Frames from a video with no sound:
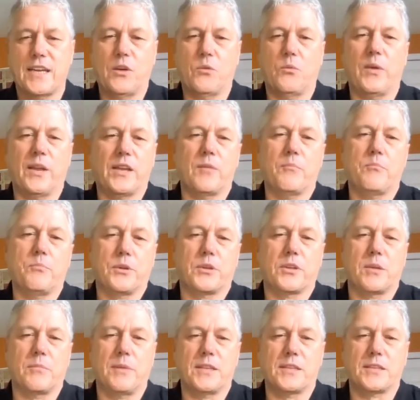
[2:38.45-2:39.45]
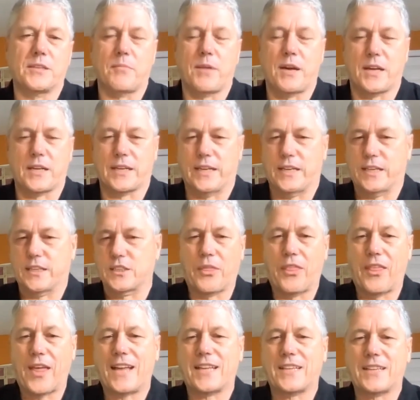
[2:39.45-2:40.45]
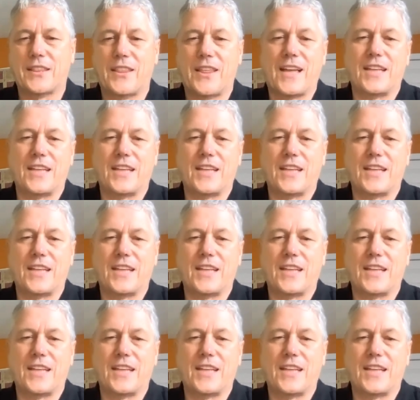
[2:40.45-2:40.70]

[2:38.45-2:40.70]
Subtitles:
and we can put them into market. That